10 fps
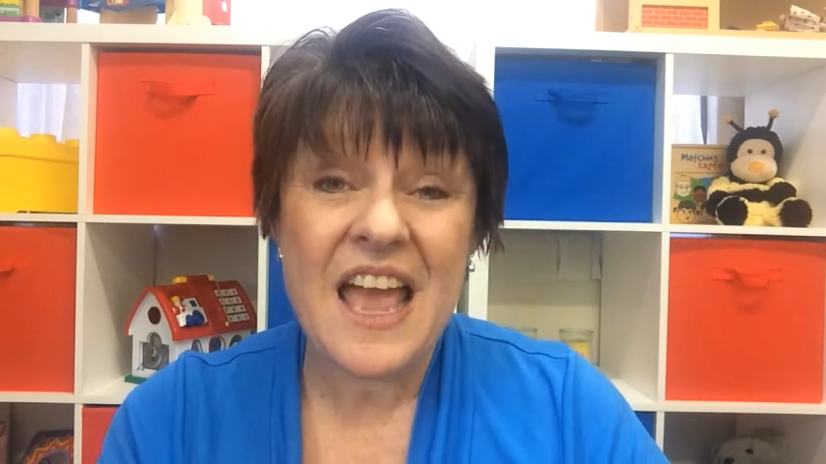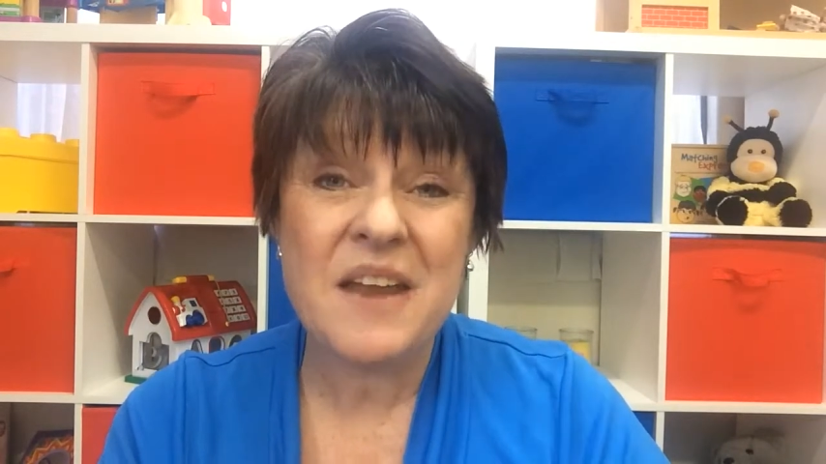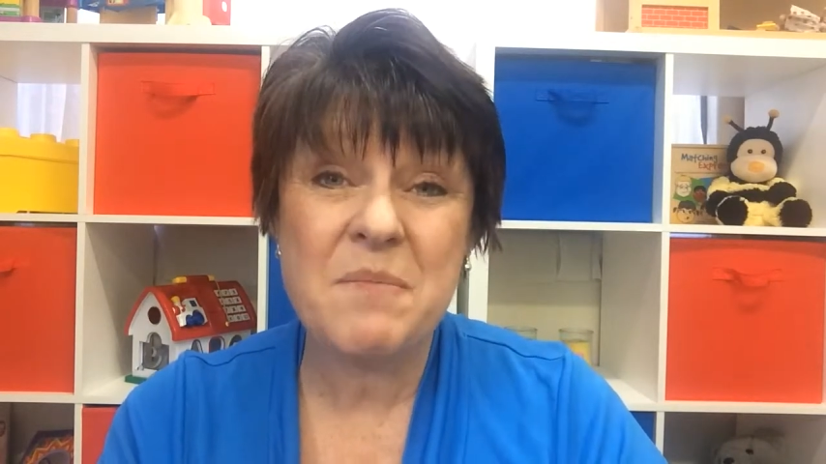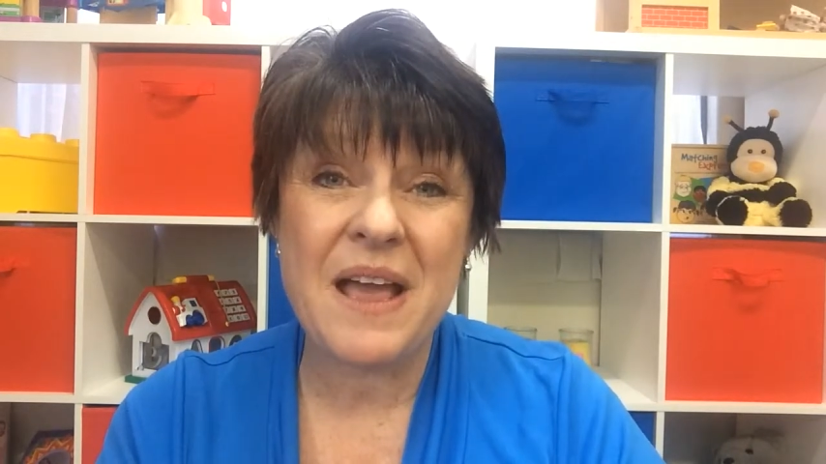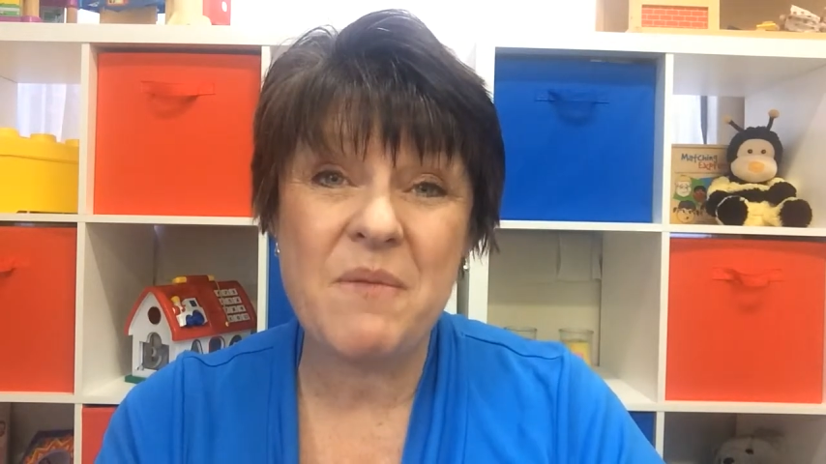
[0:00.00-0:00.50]

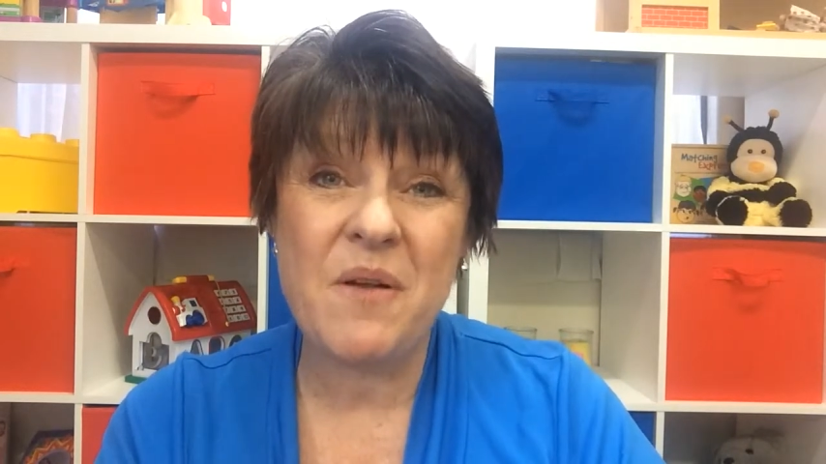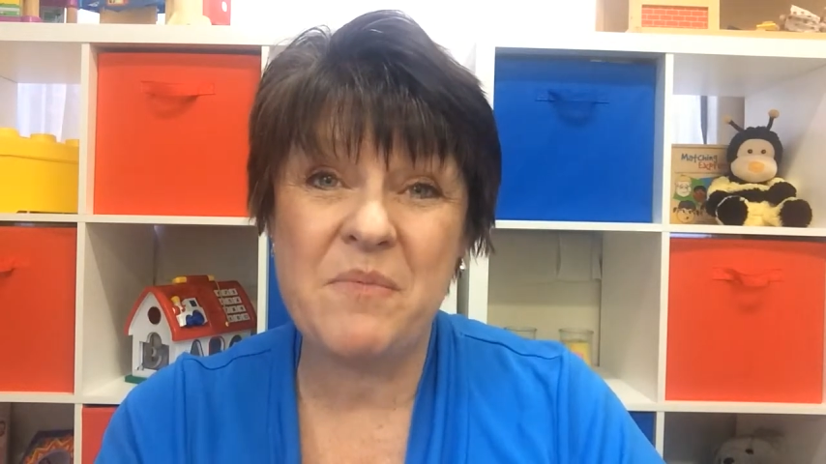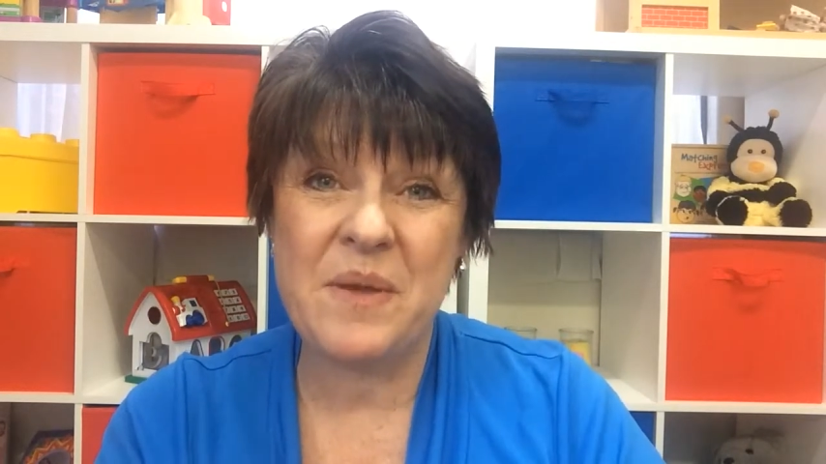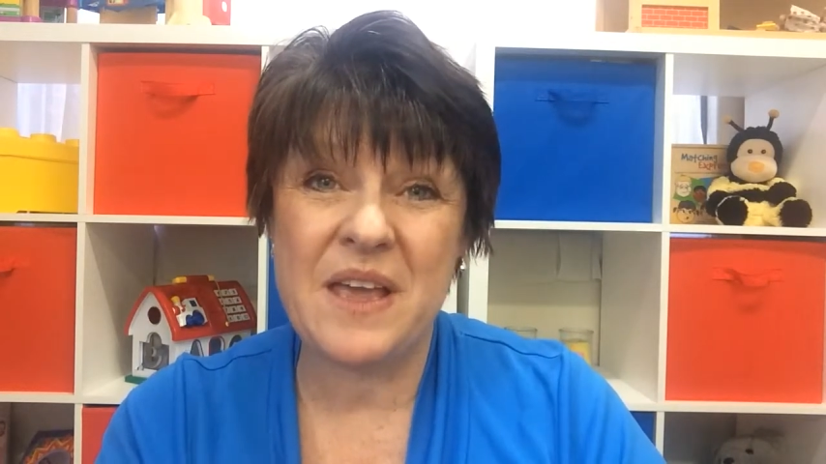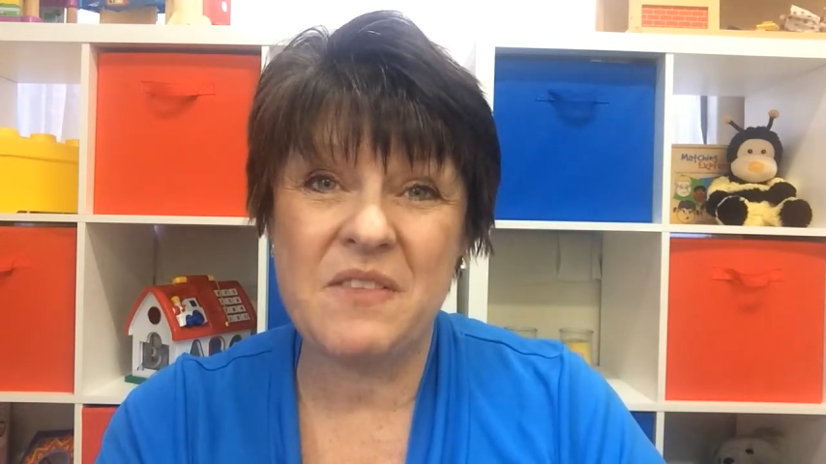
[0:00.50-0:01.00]
It may well
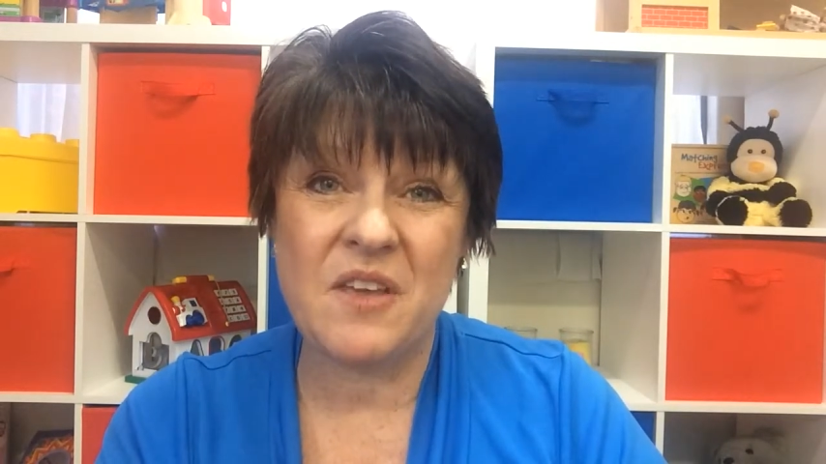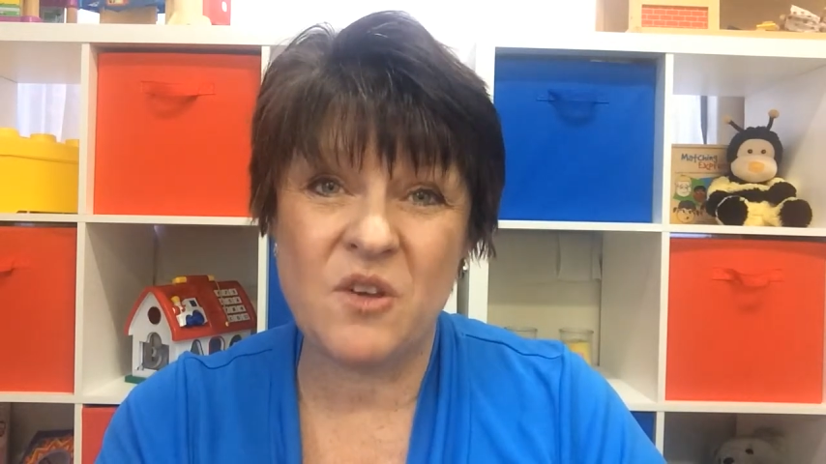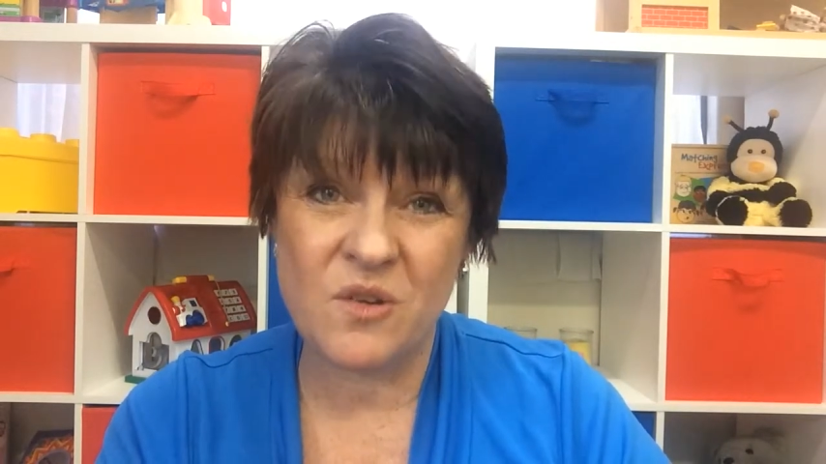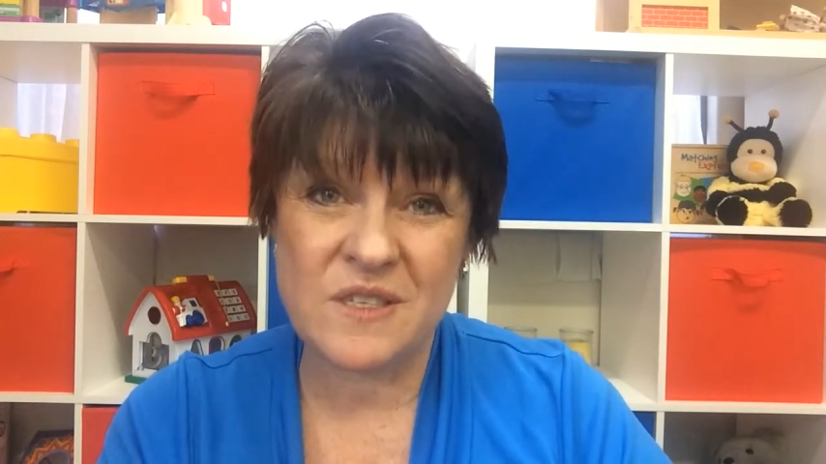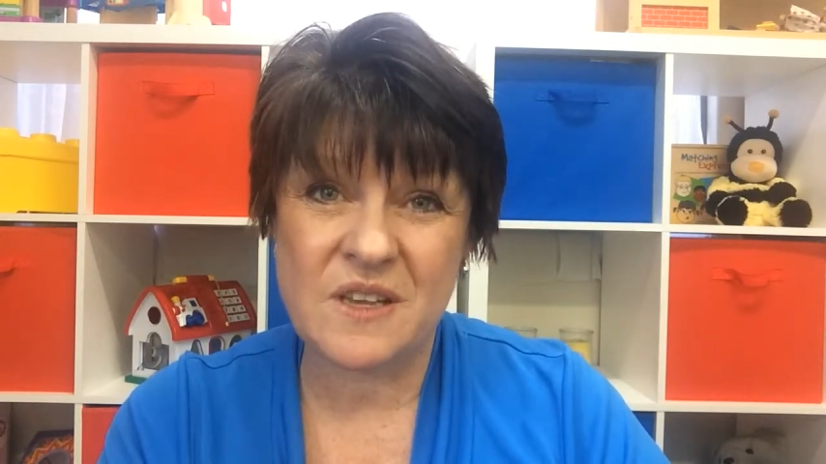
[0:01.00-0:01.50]
be that you're a